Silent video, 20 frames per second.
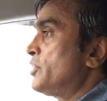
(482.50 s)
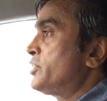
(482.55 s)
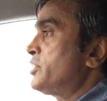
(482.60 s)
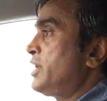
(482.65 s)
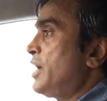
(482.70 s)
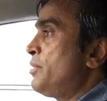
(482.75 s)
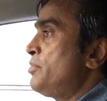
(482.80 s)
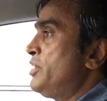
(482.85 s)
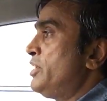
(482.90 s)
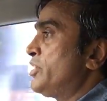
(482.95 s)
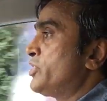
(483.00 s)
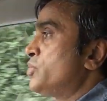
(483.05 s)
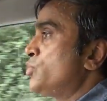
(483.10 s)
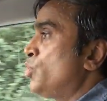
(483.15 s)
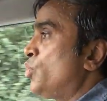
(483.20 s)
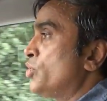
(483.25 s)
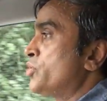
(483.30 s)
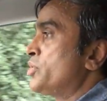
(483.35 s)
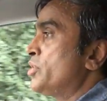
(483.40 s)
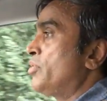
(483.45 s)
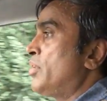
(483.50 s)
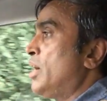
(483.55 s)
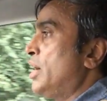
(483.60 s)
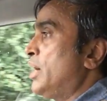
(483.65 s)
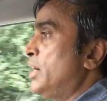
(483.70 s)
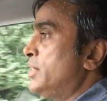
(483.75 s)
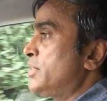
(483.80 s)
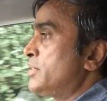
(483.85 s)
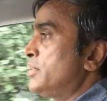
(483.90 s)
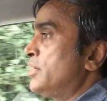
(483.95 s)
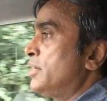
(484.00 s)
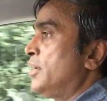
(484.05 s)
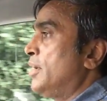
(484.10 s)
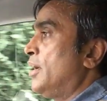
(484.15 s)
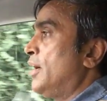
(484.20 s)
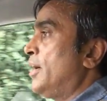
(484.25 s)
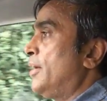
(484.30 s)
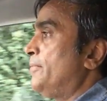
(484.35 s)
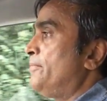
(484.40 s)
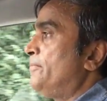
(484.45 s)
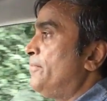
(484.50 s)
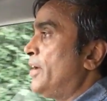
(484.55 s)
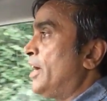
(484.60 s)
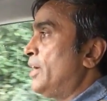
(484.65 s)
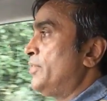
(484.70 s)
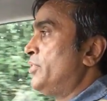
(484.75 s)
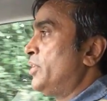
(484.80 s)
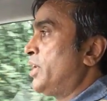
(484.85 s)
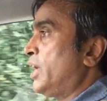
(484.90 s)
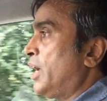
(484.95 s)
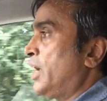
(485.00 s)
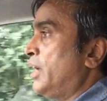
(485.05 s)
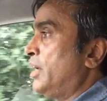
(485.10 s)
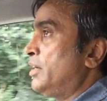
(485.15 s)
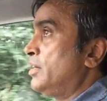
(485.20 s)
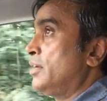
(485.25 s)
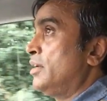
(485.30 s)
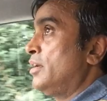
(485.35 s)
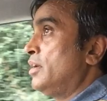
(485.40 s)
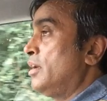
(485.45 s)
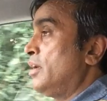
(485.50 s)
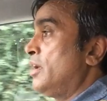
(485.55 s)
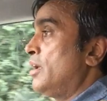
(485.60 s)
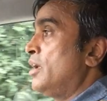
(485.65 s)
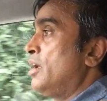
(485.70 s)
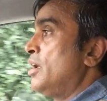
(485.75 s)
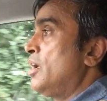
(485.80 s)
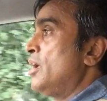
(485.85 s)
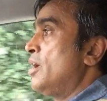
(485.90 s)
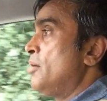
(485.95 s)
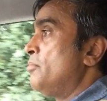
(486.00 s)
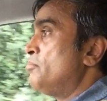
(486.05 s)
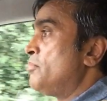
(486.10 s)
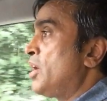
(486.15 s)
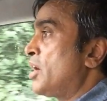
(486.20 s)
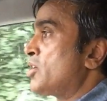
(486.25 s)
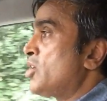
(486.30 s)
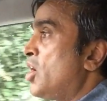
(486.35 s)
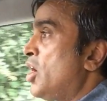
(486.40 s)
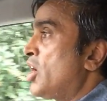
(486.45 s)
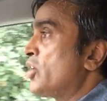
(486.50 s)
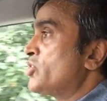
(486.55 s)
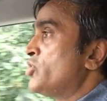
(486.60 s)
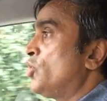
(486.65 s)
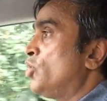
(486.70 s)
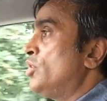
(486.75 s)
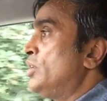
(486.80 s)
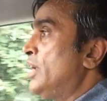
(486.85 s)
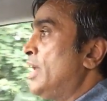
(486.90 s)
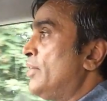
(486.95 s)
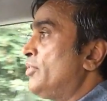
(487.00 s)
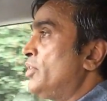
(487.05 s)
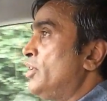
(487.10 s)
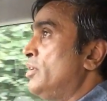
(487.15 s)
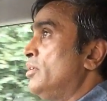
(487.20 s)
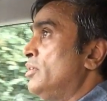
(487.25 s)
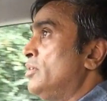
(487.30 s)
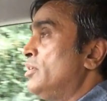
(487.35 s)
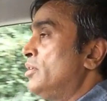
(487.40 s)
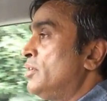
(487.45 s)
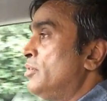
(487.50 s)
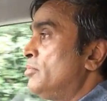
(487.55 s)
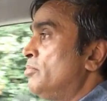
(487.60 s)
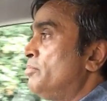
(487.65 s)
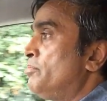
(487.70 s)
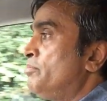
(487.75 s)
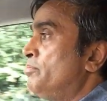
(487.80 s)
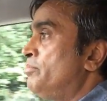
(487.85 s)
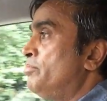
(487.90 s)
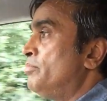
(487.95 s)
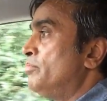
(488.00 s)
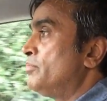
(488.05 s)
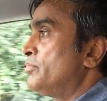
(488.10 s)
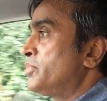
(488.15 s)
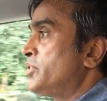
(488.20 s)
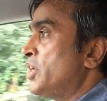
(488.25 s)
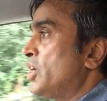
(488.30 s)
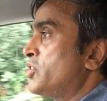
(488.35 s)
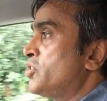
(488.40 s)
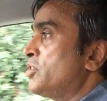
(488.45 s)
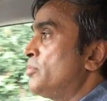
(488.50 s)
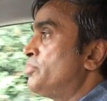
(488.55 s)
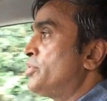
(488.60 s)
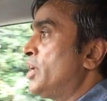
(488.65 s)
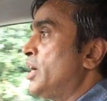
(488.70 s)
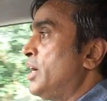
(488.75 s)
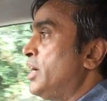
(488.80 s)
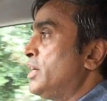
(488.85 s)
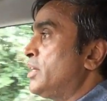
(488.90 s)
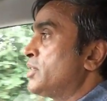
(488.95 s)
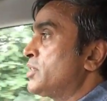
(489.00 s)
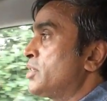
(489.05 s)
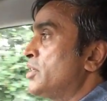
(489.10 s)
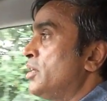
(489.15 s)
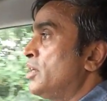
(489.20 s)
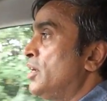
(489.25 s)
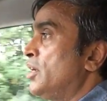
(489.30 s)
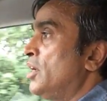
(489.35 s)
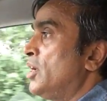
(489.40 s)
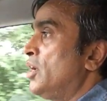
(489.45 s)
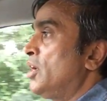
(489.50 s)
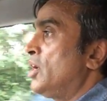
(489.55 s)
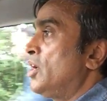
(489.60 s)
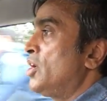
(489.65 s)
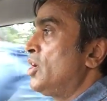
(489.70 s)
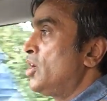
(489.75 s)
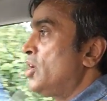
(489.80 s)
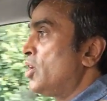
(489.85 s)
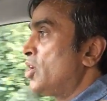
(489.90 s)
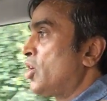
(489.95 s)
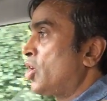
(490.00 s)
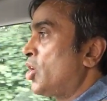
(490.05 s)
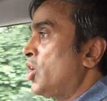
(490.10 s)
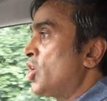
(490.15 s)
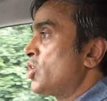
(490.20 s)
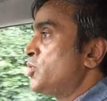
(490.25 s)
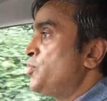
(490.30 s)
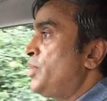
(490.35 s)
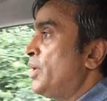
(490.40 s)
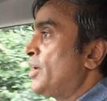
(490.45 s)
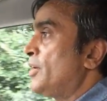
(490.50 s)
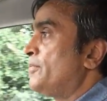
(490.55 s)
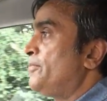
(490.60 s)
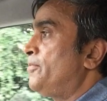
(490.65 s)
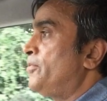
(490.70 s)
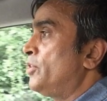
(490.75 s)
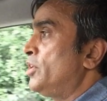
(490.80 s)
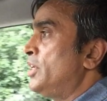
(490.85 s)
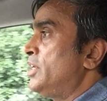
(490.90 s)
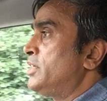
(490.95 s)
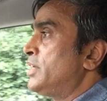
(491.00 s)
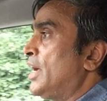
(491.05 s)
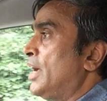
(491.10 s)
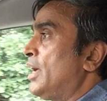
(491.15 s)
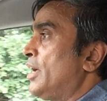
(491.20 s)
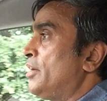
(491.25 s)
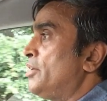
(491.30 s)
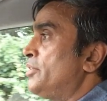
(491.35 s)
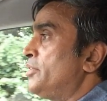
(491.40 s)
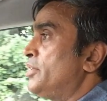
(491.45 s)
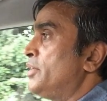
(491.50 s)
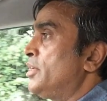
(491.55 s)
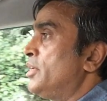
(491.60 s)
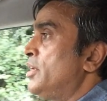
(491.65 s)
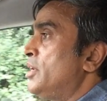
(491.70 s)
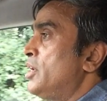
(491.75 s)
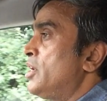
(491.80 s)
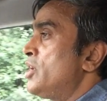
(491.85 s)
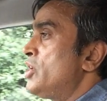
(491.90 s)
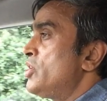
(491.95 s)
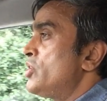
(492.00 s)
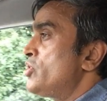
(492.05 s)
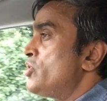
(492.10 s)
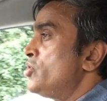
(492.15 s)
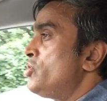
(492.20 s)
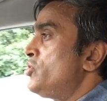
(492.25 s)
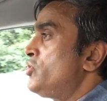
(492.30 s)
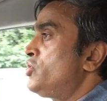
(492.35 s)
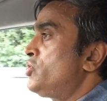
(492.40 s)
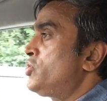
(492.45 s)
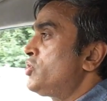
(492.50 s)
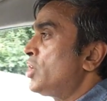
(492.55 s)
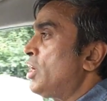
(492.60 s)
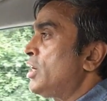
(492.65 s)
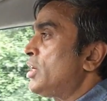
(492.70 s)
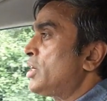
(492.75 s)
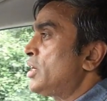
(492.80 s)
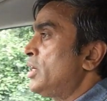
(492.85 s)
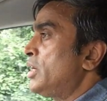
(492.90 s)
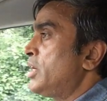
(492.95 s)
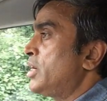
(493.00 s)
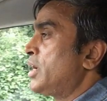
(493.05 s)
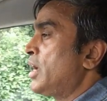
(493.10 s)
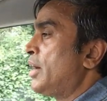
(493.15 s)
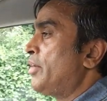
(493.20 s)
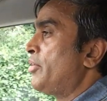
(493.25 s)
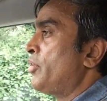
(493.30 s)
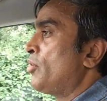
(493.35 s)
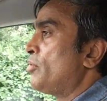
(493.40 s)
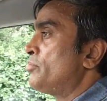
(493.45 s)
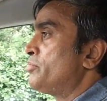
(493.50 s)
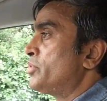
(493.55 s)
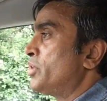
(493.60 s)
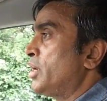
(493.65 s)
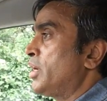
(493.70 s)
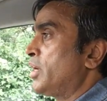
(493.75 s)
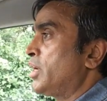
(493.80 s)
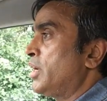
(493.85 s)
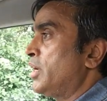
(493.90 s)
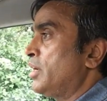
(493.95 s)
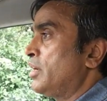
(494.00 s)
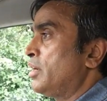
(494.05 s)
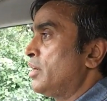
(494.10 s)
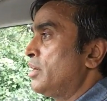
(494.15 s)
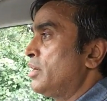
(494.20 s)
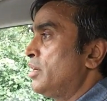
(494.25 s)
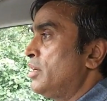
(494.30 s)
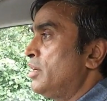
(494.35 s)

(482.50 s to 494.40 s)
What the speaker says: 10 minutes towards the right, and 5 again. My car's all level. Touch the brakes, clutch pedal fully down, gently carry on braking.